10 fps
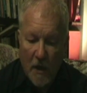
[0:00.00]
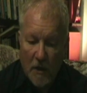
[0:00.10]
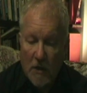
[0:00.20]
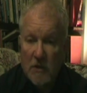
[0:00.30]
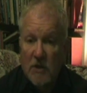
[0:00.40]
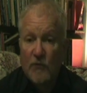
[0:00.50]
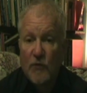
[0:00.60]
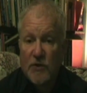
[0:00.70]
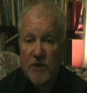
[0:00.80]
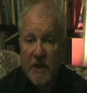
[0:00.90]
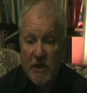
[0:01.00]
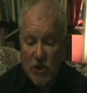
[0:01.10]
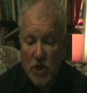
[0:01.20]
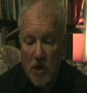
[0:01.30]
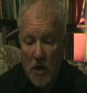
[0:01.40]
a little different in
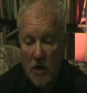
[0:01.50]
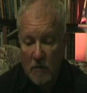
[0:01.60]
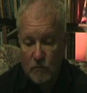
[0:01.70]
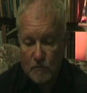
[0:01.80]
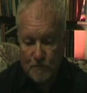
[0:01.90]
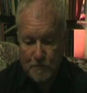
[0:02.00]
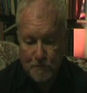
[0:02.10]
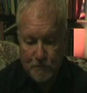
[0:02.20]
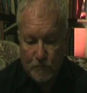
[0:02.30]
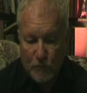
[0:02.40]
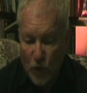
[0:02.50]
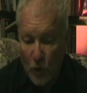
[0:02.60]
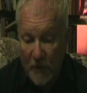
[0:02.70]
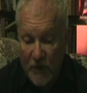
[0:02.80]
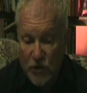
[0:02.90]
each car, but
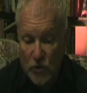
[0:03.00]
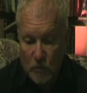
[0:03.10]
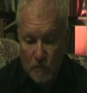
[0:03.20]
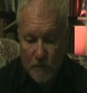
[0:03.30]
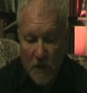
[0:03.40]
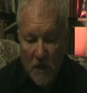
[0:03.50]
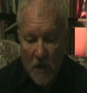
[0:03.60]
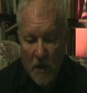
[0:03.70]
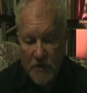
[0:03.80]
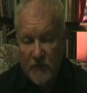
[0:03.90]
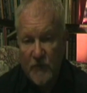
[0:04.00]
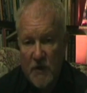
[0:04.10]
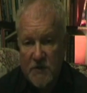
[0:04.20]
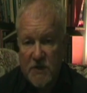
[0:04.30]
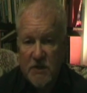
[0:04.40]
not much. That's the
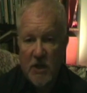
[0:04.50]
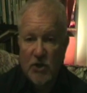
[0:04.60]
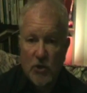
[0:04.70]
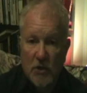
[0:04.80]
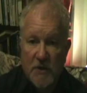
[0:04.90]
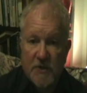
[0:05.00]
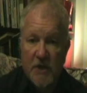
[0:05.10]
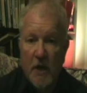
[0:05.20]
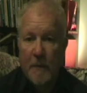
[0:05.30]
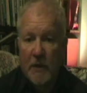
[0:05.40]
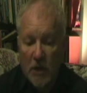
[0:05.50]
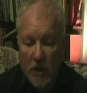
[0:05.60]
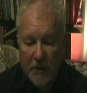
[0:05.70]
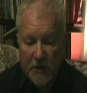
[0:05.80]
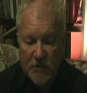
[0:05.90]
first essential step in
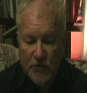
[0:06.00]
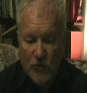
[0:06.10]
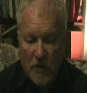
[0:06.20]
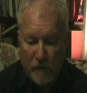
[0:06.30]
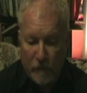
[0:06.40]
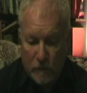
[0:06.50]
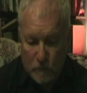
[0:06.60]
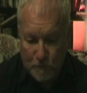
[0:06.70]
learning to drive.